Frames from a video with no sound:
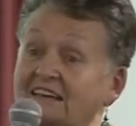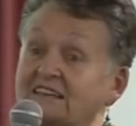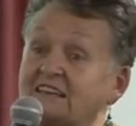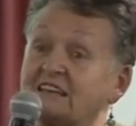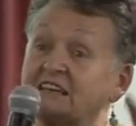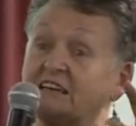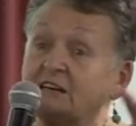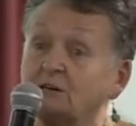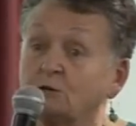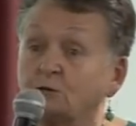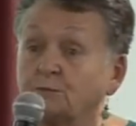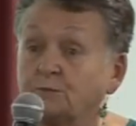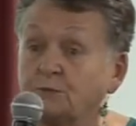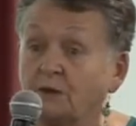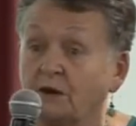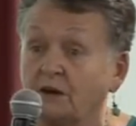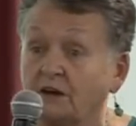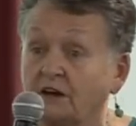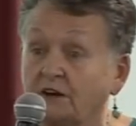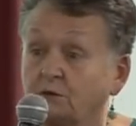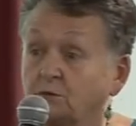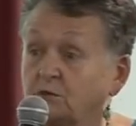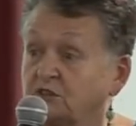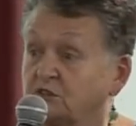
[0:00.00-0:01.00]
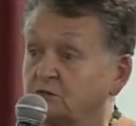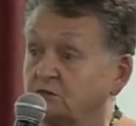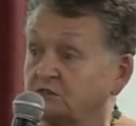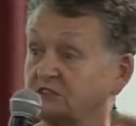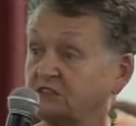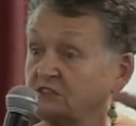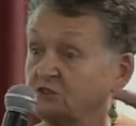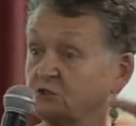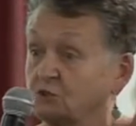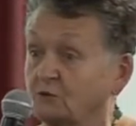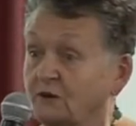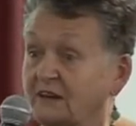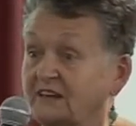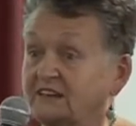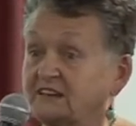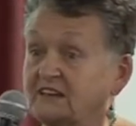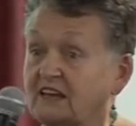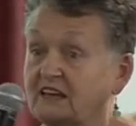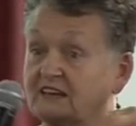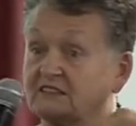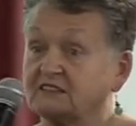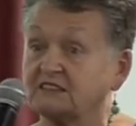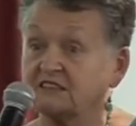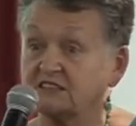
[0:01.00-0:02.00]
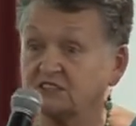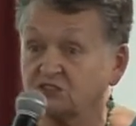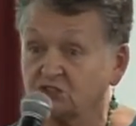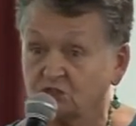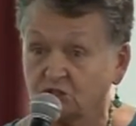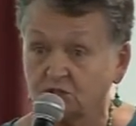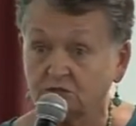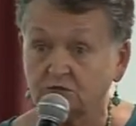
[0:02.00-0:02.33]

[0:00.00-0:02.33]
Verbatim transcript: and the helpline, which was a direct access